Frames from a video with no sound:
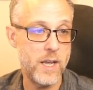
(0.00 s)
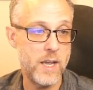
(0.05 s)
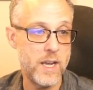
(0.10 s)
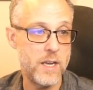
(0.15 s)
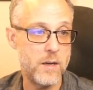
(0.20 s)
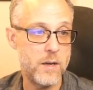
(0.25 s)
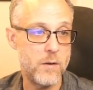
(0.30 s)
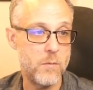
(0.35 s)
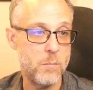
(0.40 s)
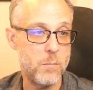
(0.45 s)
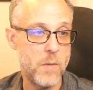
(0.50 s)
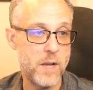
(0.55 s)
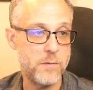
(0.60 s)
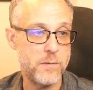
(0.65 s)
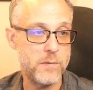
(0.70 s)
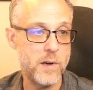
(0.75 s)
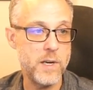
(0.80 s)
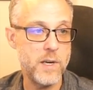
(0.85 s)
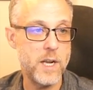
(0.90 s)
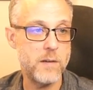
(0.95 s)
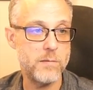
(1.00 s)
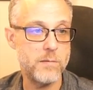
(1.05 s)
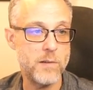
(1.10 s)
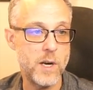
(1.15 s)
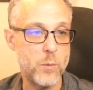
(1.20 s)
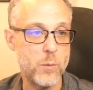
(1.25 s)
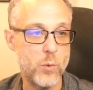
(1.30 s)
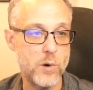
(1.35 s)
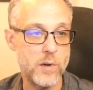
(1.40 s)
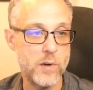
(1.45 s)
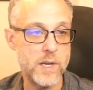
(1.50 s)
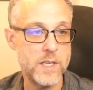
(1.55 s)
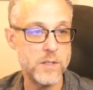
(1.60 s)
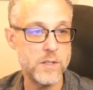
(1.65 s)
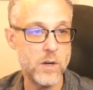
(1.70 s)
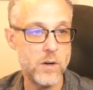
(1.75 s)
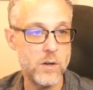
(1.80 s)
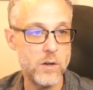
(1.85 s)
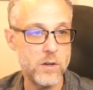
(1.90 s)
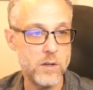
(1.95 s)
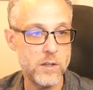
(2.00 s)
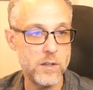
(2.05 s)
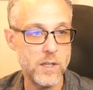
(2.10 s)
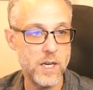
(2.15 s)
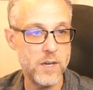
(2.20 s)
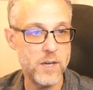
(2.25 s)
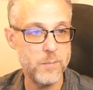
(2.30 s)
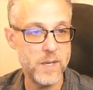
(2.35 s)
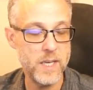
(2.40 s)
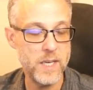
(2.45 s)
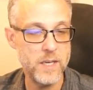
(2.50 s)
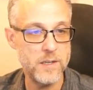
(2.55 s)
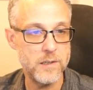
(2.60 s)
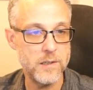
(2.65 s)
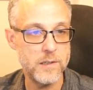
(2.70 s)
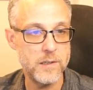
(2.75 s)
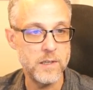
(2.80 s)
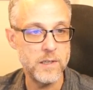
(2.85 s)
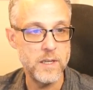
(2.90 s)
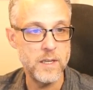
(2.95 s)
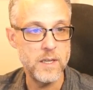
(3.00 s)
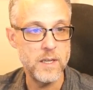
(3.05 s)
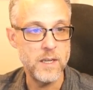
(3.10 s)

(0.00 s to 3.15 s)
and my front-end framework is all up here.